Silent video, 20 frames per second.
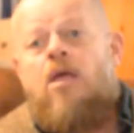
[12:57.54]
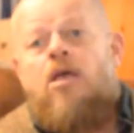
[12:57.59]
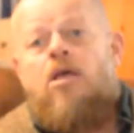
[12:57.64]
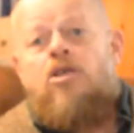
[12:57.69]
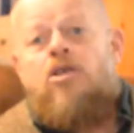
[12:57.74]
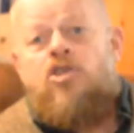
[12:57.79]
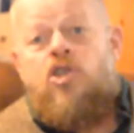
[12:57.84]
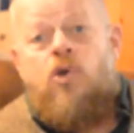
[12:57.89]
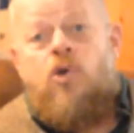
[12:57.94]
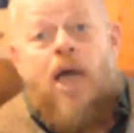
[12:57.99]

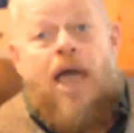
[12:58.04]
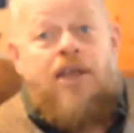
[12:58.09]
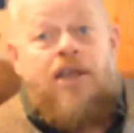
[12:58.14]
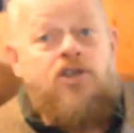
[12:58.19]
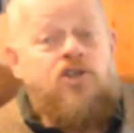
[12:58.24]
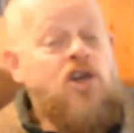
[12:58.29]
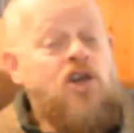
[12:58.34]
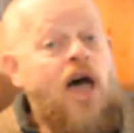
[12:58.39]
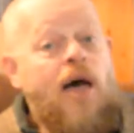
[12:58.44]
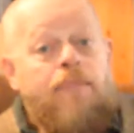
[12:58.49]
So you had
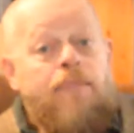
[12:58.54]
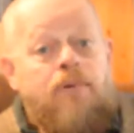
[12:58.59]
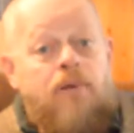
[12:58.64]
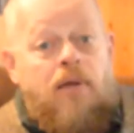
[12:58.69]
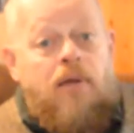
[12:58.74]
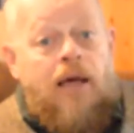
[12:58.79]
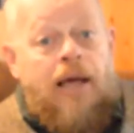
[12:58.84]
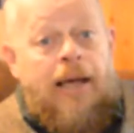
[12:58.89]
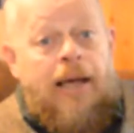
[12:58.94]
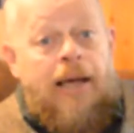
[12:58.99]
job
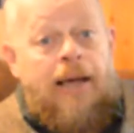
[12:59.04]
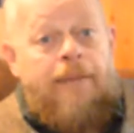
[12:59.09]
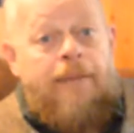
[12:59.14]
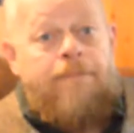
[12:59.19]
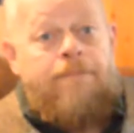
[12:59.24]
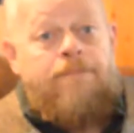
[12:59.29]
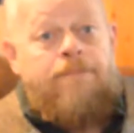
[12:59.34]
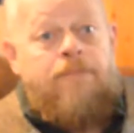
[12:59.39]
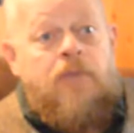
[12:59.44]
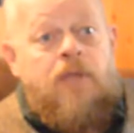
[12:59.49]

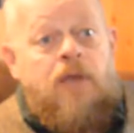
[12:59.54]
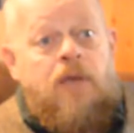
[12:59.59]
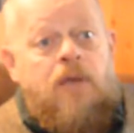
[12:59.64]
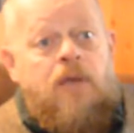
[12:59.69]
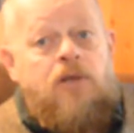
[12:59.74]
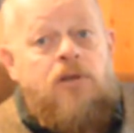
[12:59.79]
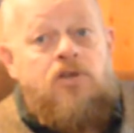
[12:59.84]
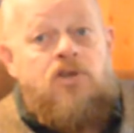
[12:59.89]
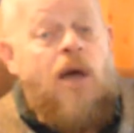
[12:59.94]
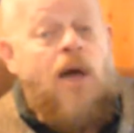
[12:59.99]

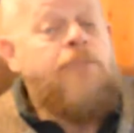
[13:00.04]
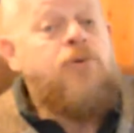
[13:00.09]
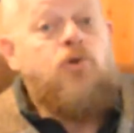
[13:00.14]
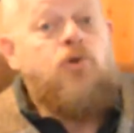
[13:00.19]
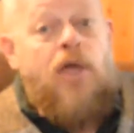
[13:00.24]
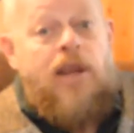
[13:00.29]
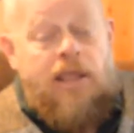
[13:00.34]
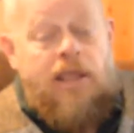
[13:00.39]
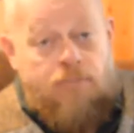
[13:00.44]
training